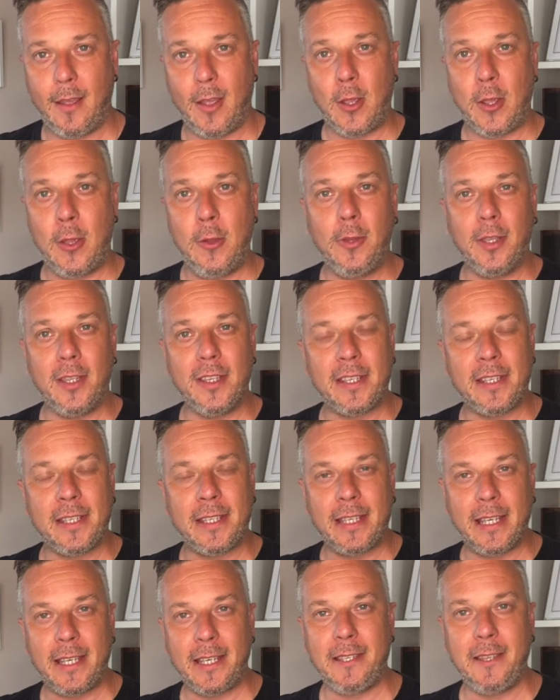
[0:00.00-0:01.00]
You can
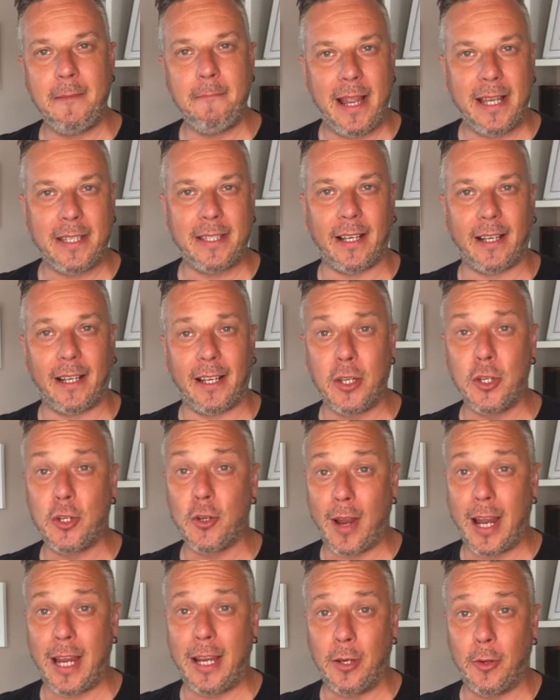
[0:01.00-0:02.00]
systematically
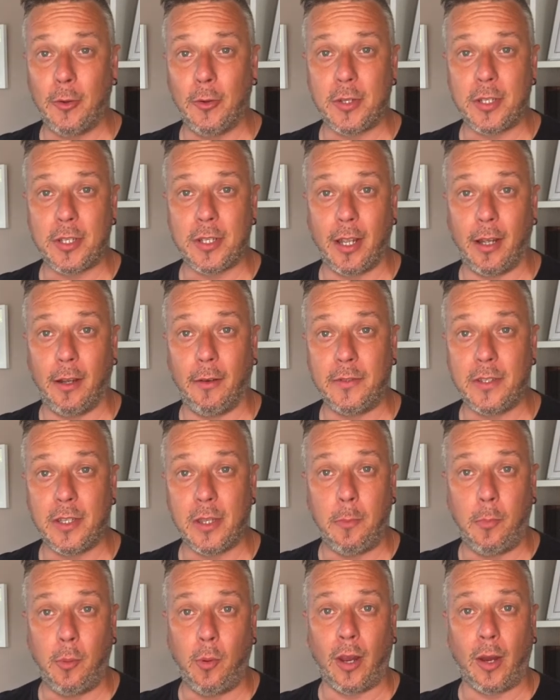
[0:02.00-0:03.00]
train yourself to
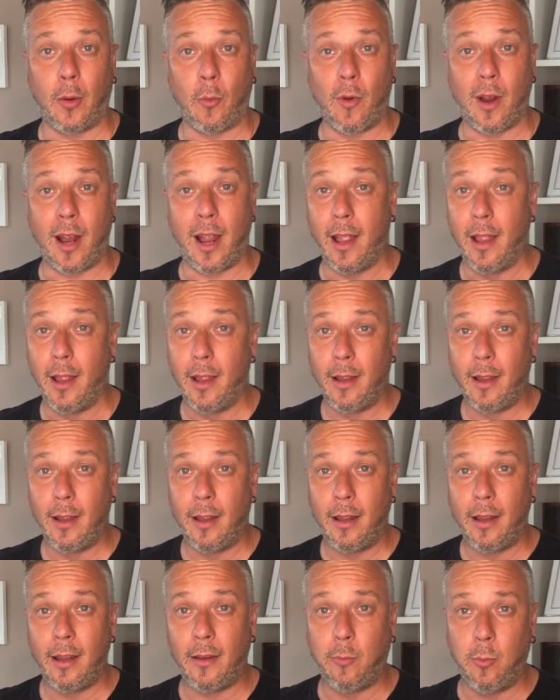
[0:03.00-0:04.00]
the point where
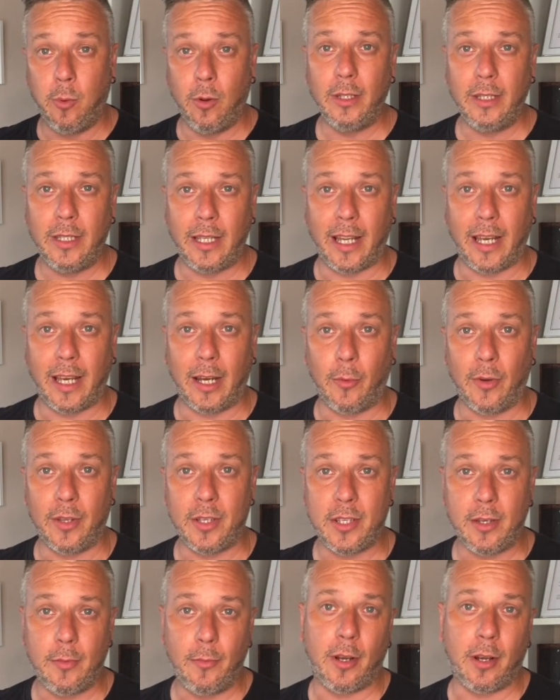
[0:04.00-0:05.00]
if one day when
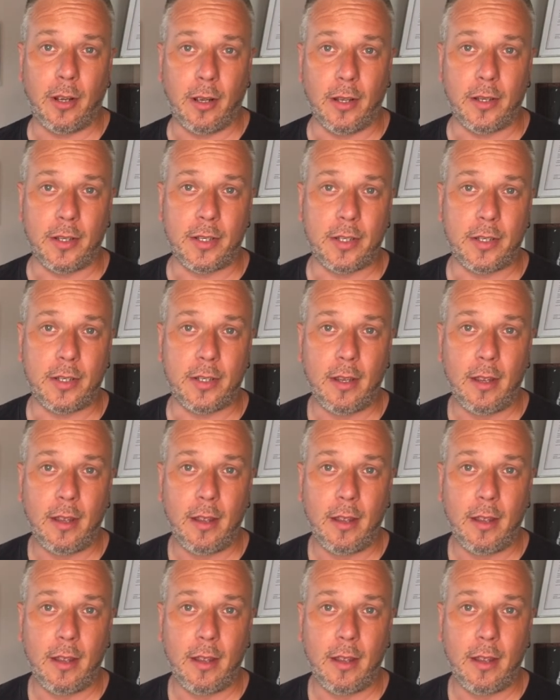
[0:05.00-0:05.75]
someone asks,